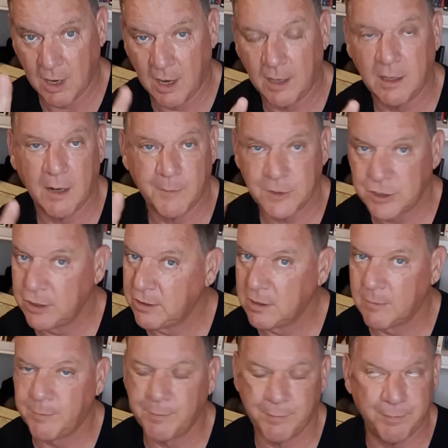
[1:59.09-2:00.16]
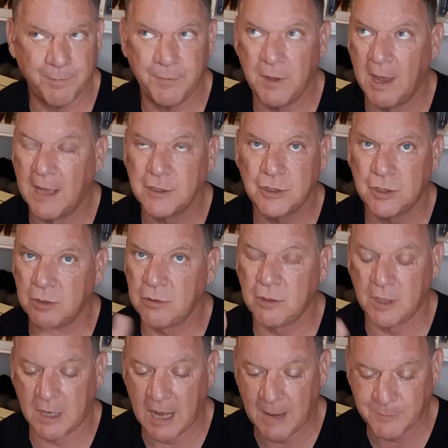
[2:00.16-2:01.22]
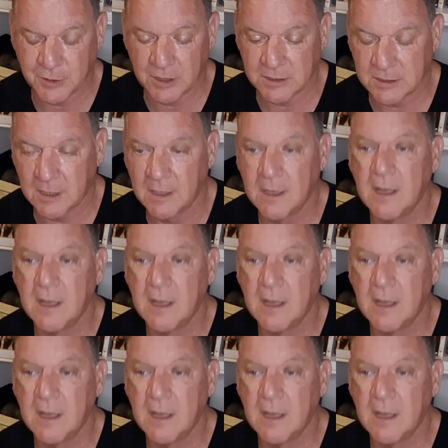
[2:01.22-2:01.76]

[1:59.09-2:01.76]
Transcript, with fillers: and number two, you you had two good options.